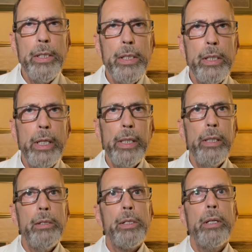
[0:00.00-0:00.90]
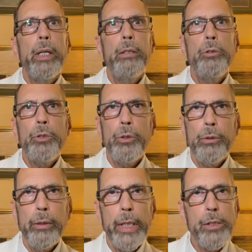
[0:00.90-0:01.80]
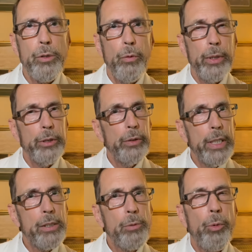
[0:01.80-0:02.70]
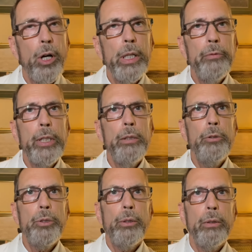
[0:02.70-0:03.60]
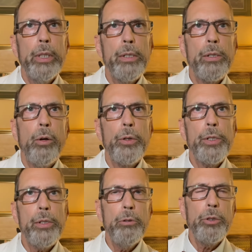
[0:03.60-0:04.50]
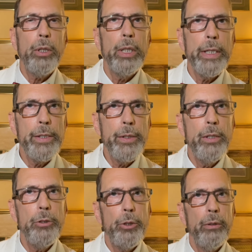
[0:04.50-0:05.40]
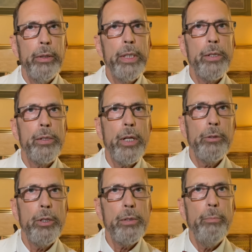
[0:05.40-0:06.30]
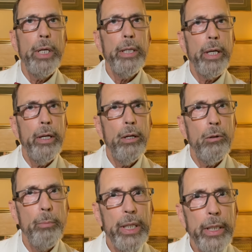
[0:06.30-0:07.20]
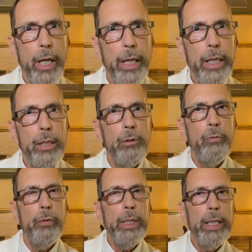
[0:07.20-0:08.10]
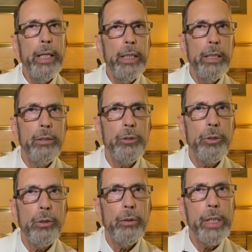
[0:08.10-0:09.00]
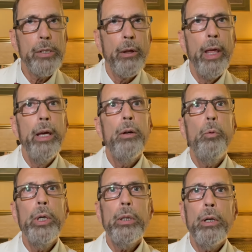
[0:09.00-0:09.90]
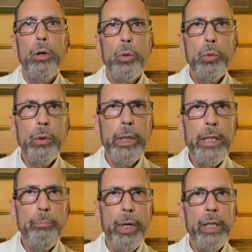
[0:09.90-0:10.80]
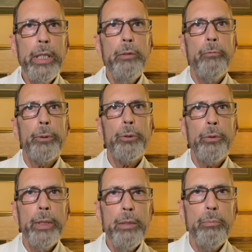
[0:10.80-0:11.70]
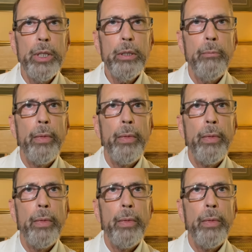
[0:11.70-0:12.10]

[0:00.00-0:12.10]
States, insurance, whether that's private insurance or socialized insurance, such as Medicare, Medicaid, and VA insurance, will only pay for treatment